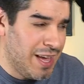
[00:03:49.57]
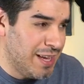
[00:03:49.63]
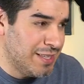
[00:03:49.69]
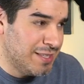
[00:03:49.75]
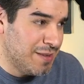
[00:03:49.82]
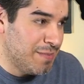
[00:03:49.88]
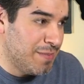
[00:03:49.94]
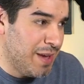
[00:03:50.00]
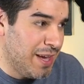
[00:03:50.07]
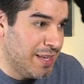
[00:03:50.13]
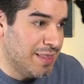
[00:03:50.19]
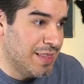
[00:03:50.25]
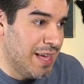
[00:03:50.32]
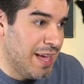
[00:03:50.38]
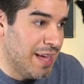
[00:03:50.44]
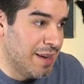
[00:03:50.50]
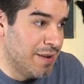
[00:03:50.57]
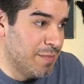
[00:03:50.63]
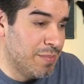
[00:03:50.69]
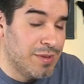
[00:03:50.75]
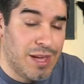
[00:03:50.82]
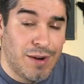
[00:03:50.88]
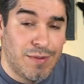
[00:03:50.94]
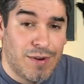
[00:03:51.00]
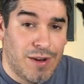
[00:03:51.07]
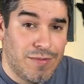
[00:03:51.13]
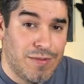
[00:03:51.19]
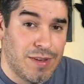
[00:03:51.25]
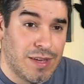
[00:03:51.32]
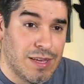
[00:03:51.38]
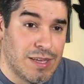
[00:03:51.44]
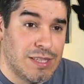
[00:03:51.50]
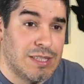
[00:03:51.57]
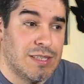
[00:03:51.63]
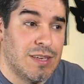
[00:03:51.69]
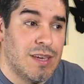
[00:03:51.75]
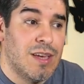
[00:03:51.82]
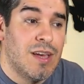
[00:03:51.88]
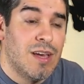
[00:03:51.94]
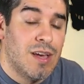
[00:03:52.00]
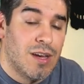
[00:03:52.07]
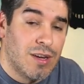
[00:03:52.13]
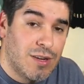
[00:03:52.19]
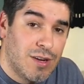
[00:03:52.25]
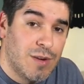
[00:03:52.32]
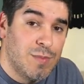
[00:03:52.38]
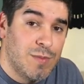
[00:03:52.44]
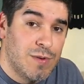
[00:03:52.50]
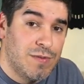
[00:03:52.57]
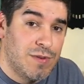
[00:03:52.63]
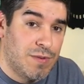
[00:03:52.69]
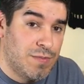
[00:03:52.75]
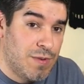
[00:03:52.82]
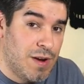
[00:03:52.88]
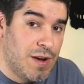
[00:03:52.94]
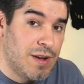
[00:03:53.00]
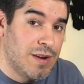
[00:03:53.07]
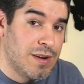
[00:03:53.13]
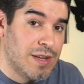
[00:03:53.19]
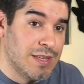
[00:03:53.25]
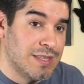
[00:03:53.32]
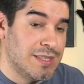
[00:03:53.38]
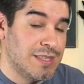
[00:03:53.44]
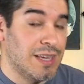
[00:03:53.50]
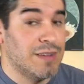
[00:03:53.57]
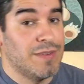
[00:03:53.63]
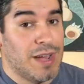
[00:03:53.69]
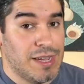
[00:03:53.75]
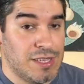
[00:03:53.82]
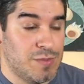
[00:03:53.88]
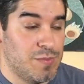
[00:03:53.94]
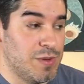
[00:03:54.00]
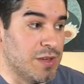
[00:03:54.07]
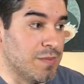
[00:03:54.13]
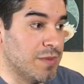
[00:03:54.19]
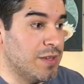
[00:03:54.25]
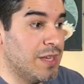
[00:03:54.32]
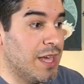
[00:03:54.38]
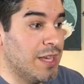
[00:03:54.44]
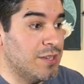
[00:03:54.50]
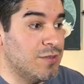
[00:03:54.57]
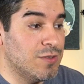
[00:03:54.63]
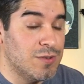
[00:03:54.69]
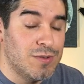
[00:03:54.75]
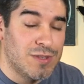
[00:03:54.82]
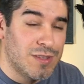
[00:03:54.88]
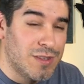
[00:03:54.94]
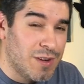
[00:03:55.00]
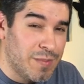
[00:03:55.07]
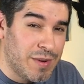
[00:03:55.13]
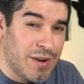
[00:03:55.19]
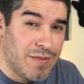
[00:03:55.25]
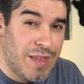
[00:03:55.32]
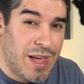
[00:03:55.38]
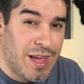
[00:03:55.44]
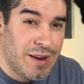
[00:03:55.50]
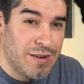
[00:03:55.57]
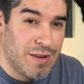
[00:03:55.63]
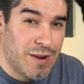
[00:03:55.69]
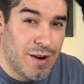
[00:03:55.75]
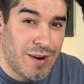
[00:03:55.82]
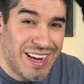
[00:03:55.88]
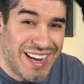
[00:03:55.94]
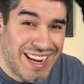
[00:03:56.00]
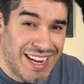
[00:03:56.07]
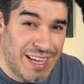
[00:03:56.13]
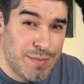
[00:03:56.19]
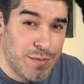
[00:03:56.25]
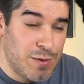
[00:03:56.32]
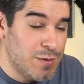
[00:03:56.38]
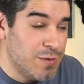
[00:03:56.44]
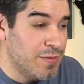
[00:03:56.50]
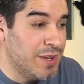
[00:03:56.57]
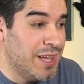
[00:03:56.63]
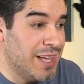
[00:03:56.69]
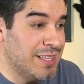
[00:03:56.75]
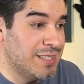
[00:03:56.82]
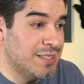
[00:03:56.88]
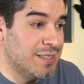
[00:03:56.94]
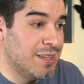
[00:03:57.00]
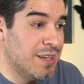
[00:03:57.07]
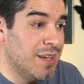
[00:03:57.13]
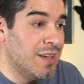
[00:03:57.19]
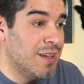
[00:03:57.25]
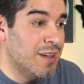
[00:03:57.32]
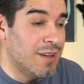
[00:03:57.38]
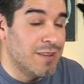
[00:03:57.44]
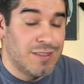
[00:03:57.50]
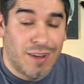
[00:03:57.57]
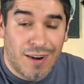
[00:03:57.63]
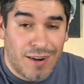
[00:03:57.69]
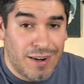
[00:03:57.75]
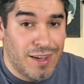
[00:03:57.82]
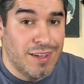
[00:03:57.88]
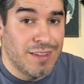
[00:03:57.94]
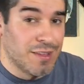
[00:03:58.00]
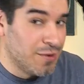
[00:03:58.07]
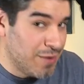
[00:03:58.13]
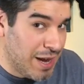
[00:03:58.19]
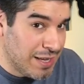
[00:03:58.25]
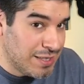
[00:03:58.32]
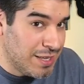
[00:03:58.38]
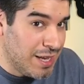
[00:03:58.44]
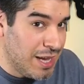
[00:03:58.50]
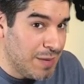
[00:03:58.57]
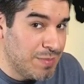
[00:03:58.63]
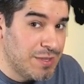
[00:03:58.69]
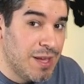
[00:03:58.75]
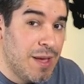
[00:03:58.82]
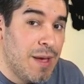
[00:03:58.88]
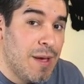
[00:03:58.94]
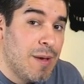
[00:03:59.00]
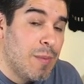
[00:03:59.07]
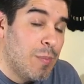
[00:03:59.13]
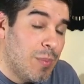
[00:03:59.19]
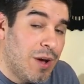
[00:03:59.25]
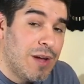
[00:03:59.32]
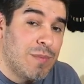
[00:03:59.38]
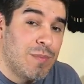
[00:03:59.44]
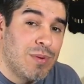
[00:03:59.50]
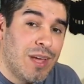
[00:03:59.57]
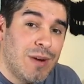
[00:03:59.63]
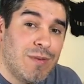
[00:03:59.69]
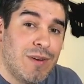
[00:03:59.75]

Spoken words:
case to make that Play Rough is a good move to run instead of Ice Beam. Yeah, you lose a little bit of that hard-hitting move against Altaria and the grass types, but Play